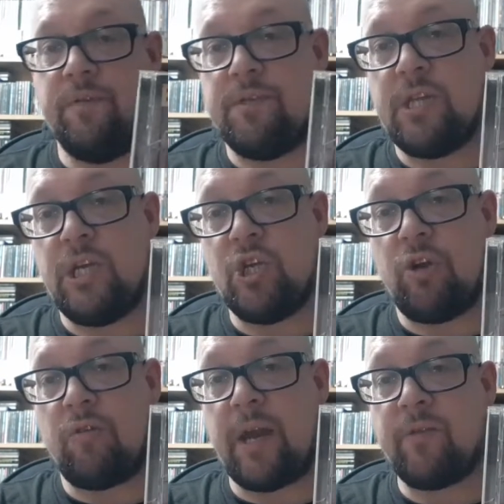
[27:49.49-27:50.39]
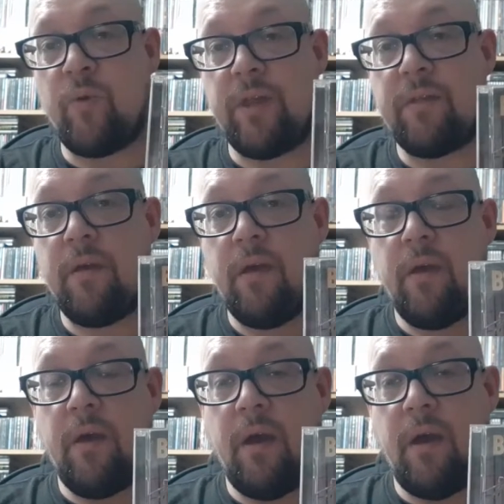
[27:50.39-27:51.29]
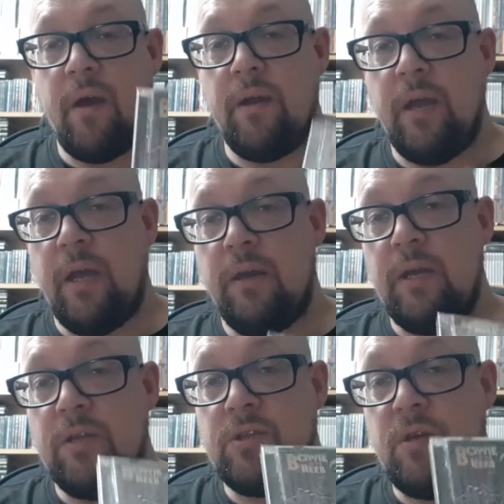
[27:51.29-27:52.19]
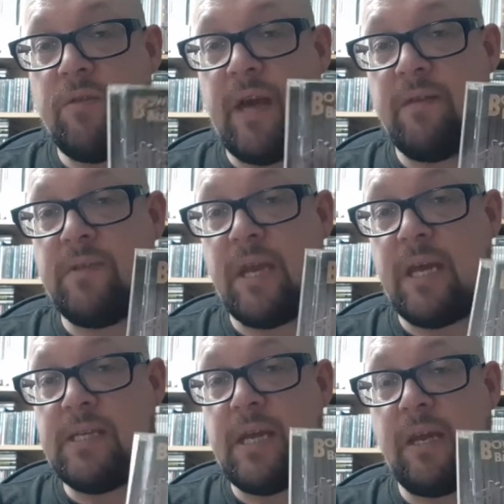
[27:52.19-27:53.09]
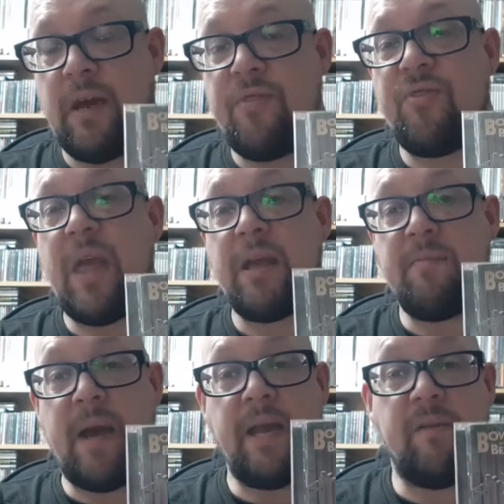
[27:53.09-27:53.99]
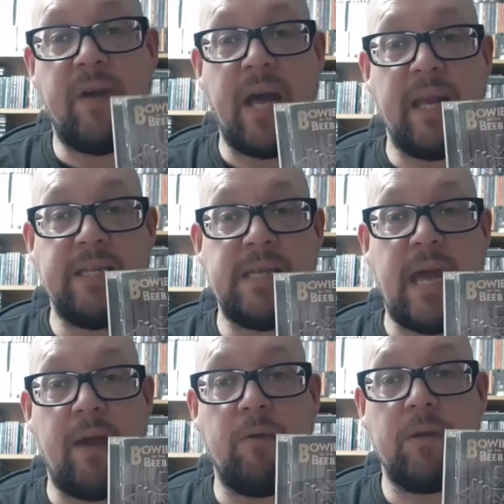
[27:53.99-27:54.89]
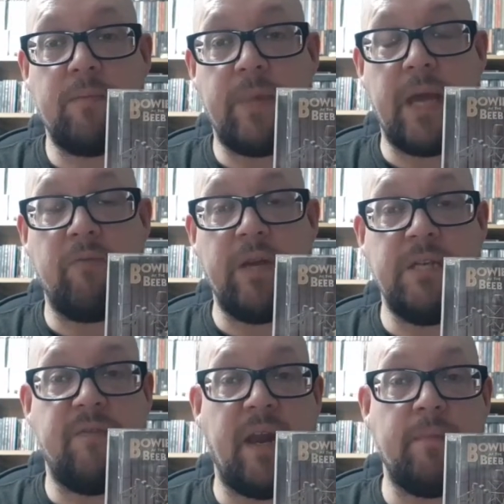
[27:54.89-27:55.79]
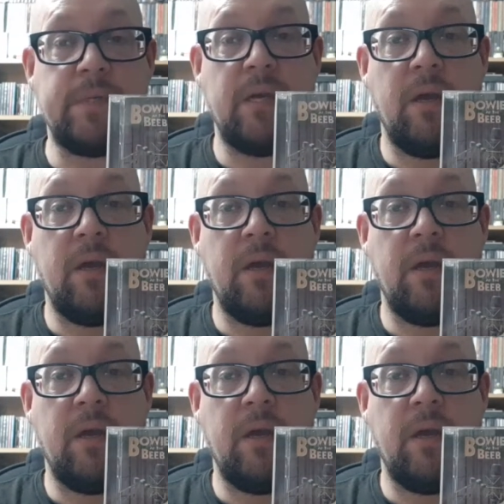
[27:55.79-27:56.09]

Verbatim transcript: to see John Grant with. Uh, in in 2018, I think Maida Vale is now being redeveloped